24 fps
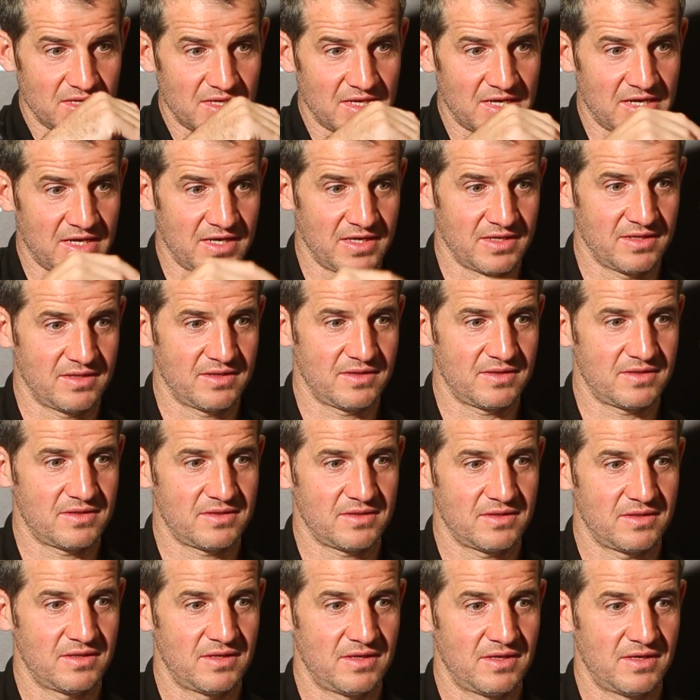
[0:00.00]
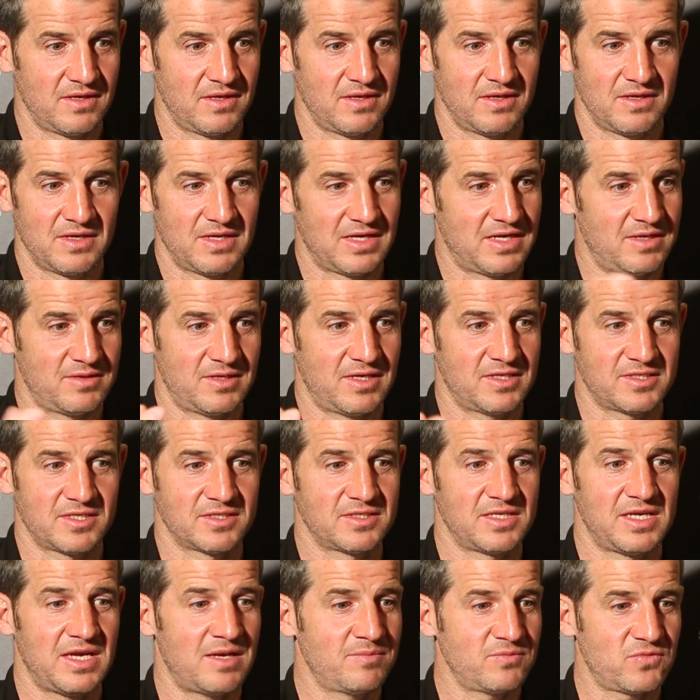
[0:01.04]
And as I
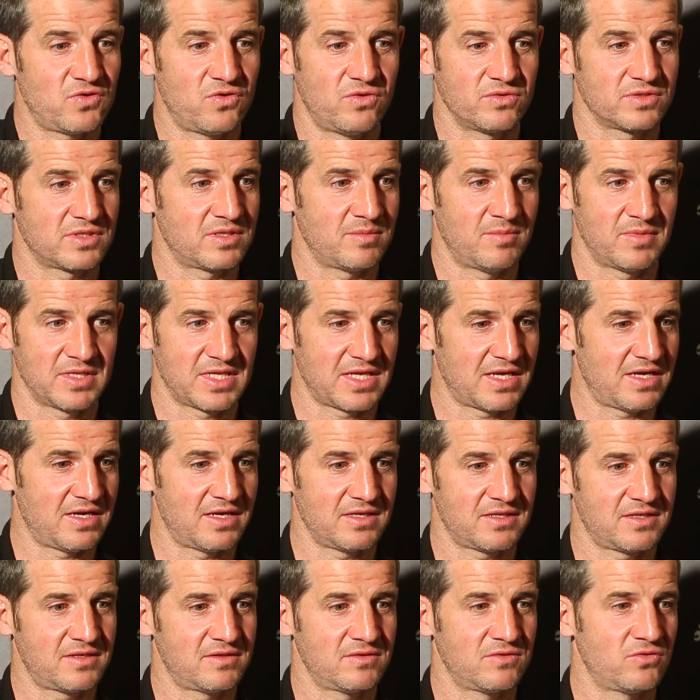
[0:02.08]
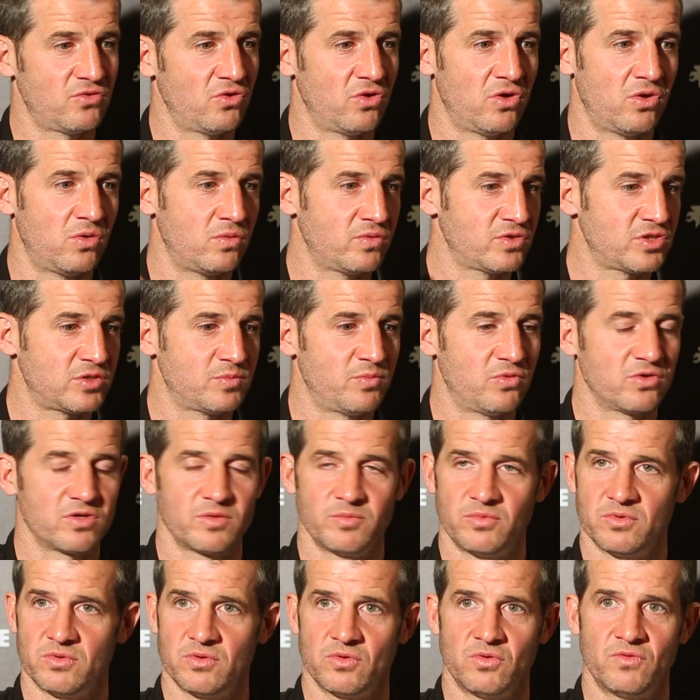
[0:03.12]
say, I'm talking to my dad, and who I always spoke
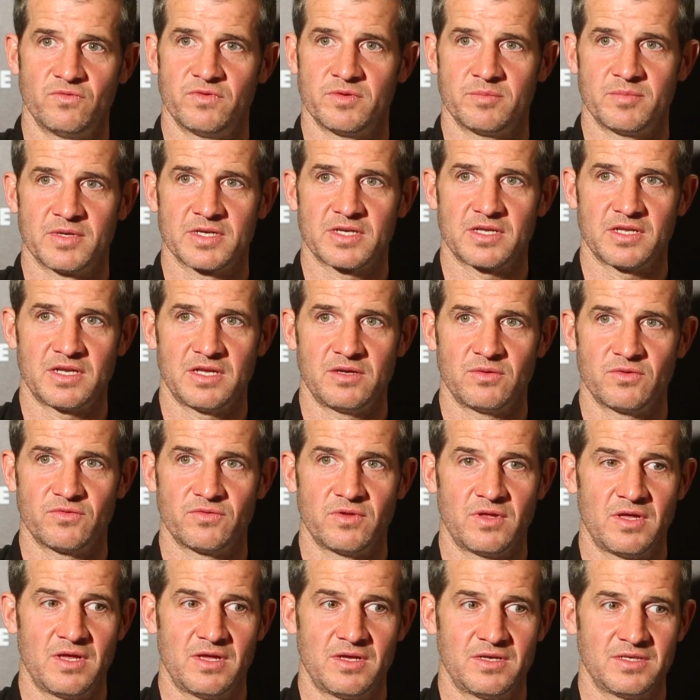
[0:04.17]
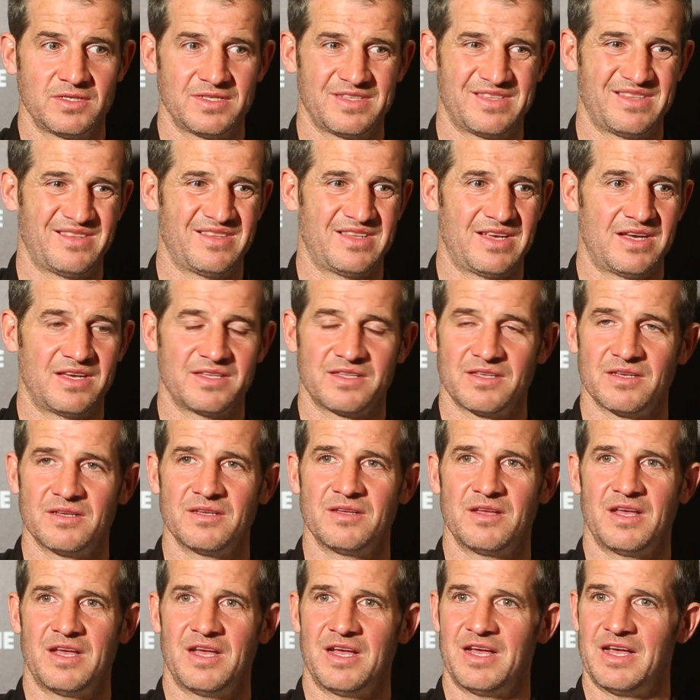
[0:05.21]
about over my career. Dad,
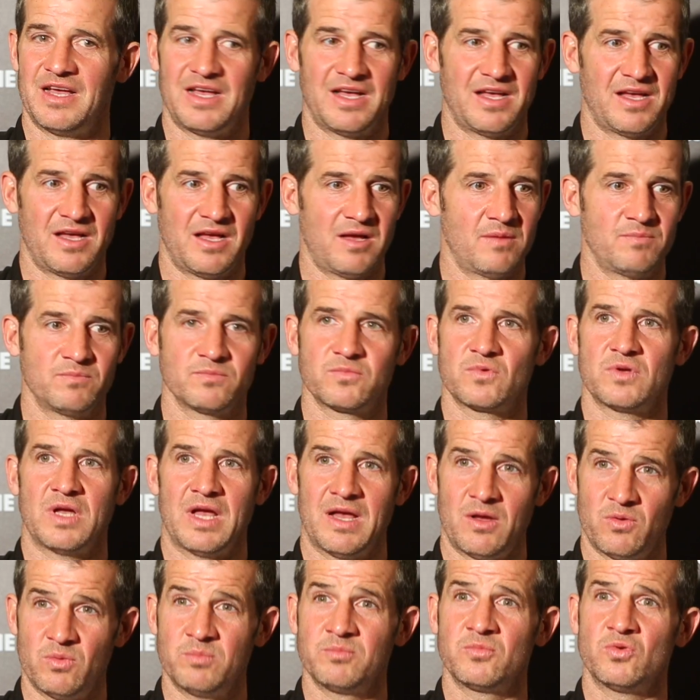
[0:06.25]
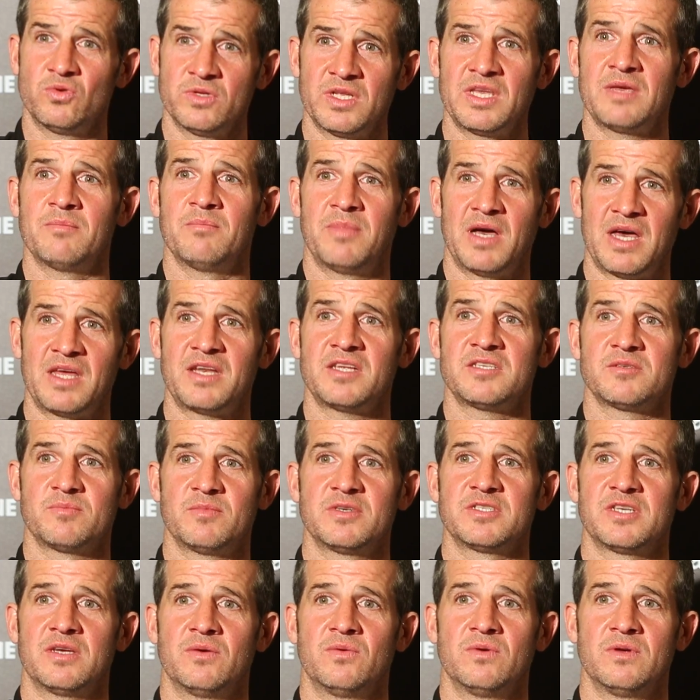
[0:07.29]
I'm going to embarrass
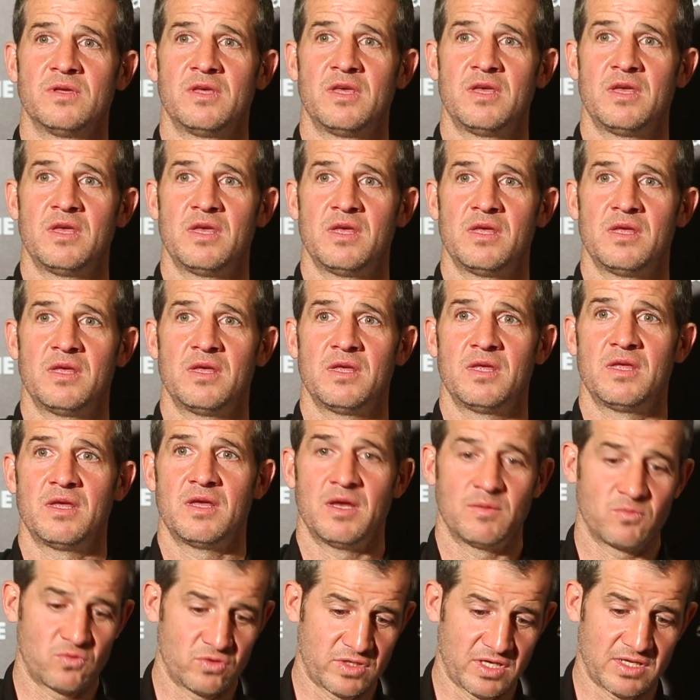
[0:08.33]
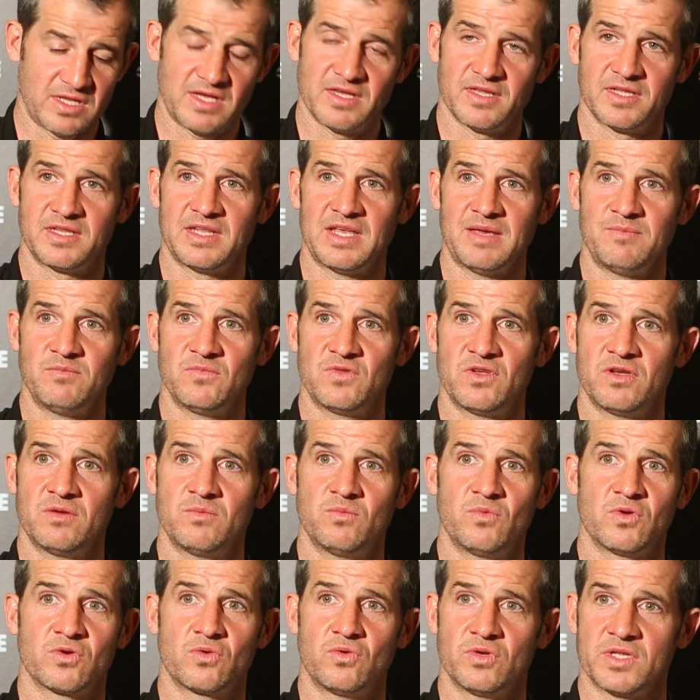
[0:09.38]
myself. I'm going to let the team
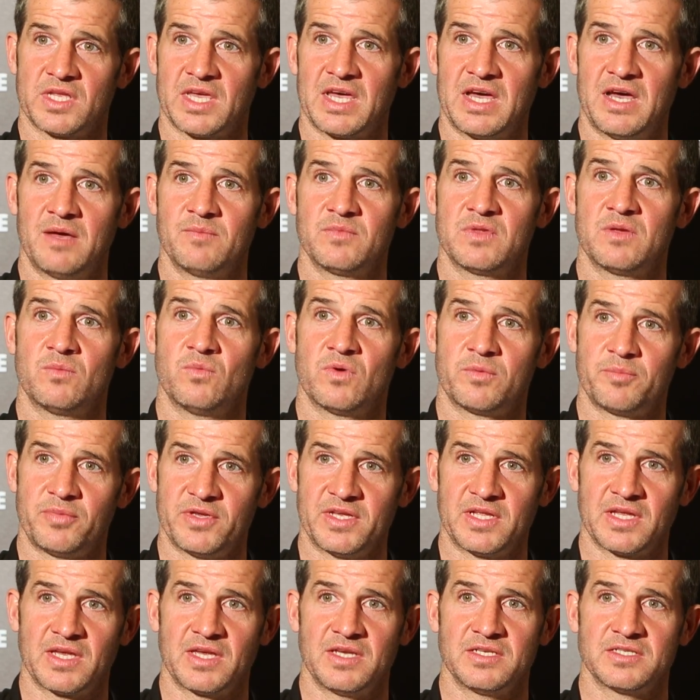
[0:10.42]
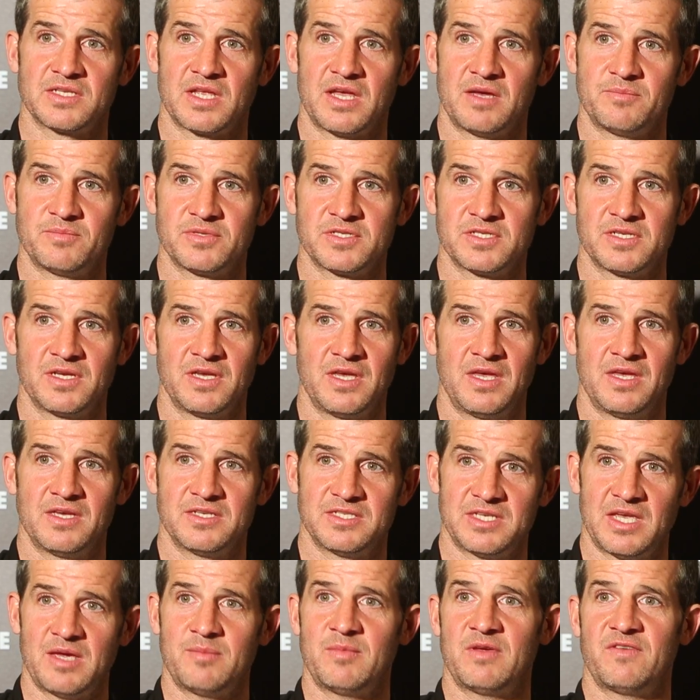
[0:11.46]
down. We're going to Hampden. We're playing against Hibs,
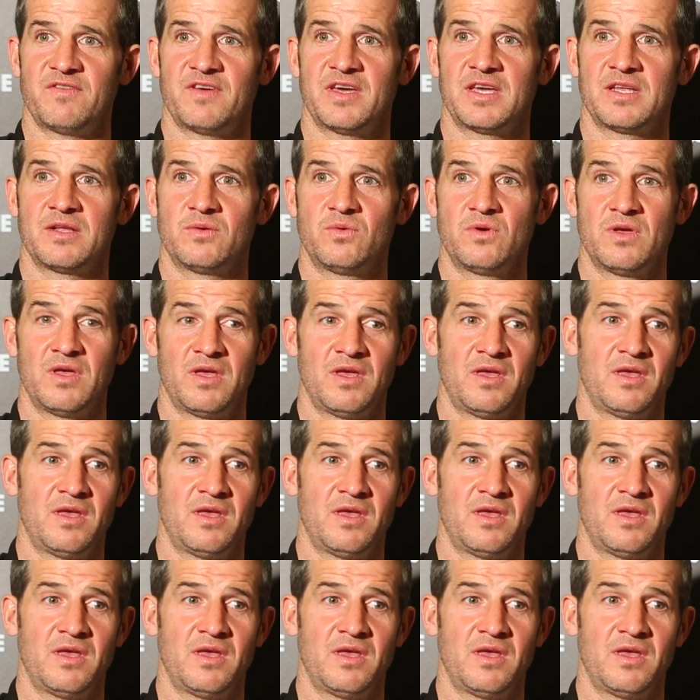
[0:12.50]
semi-final.